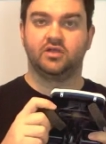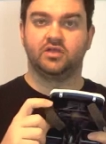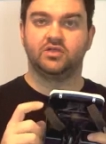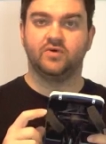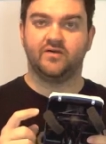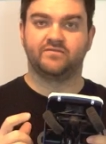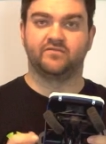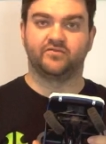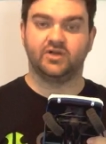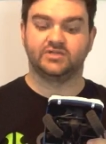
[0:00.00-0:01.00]
You have the
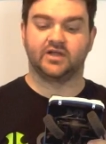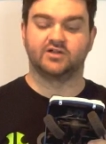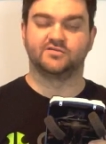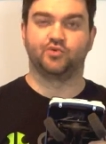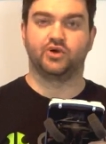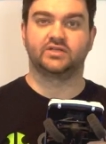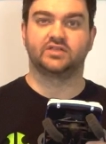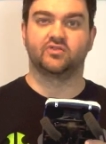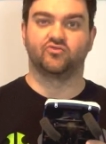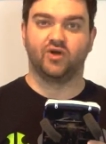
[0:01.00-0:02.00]
front tires pointing to
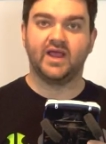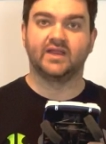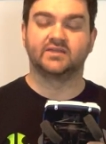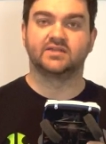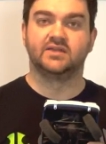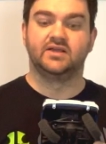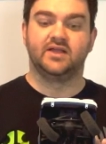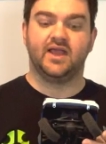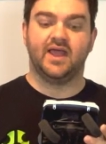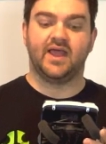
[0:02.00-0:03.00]
the right,
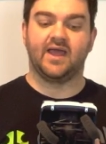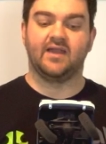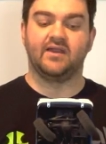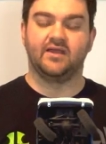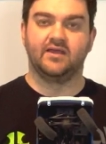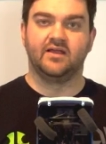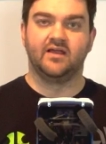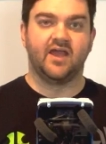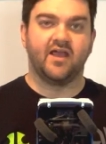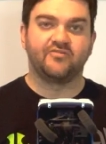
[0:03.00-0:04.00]
and
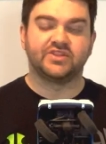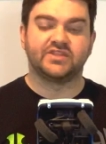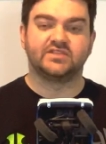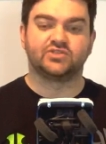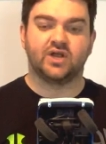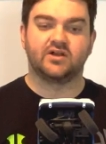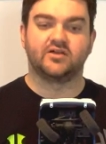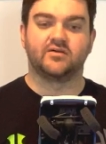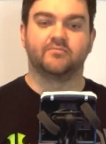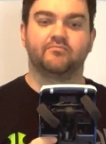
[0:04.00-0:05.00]
everything's trying
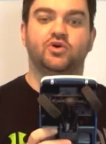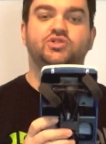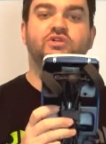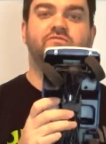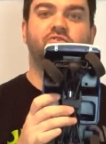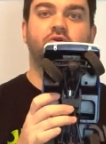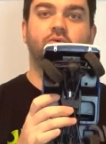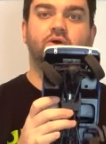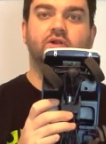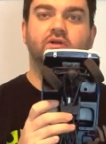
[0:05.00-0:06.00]
to push it
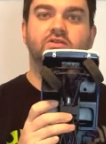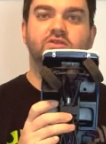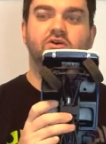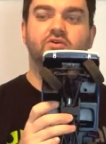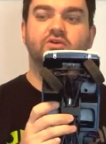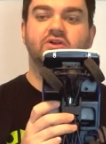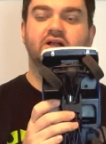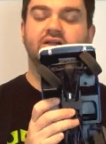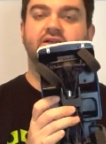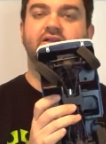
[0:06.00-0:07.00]
forward, so you're
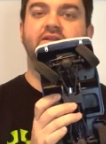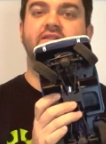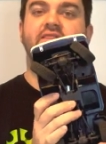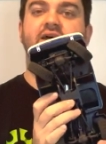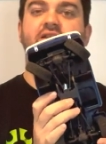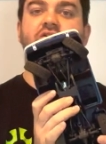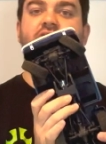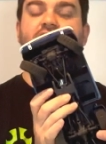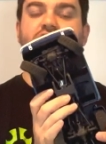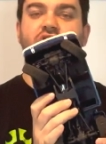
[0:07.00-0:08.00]
not going to get that good of
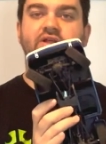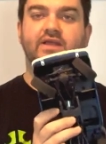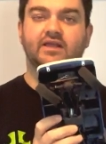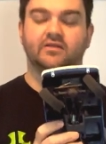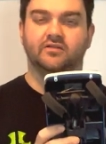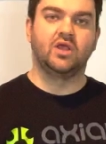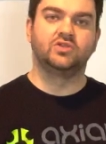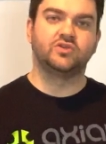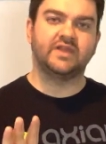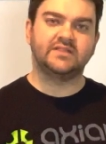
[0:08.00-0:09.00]
a turning angle.
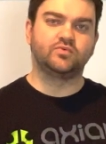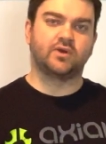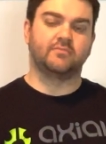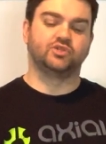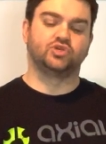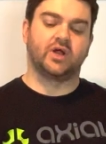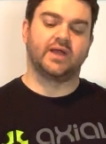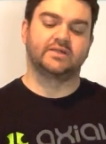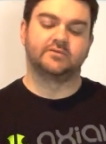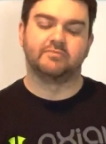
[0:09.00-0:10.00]
So that's what I'm
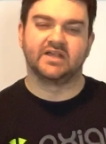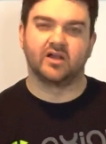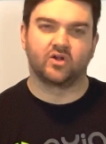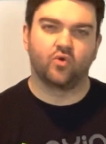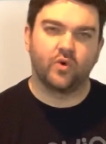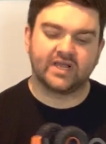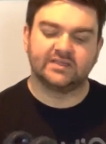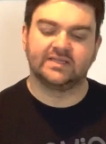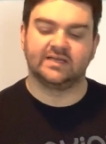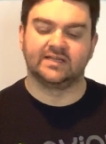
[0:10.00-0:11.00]
trying to make a quick
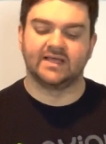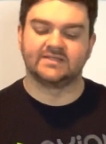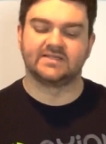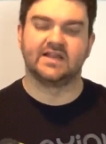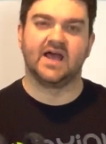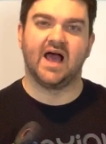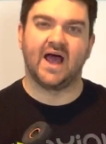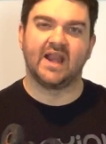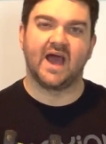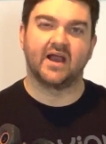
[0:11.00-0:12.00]
little lesson
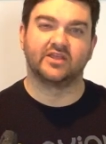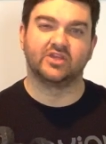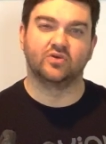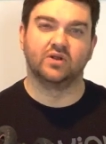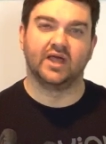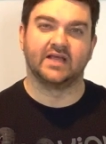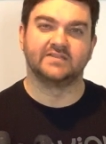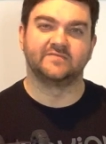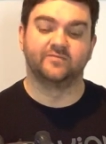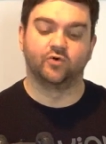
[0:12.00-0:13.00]
on how to
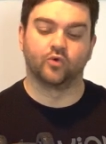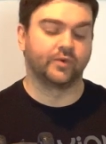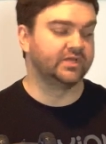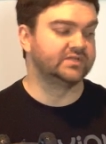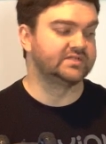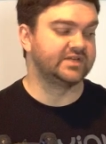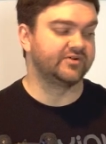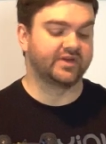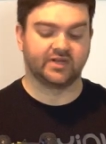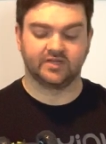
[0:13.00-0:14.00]
utilize 4-wheel
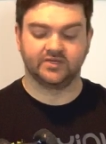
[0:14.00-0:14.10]
steering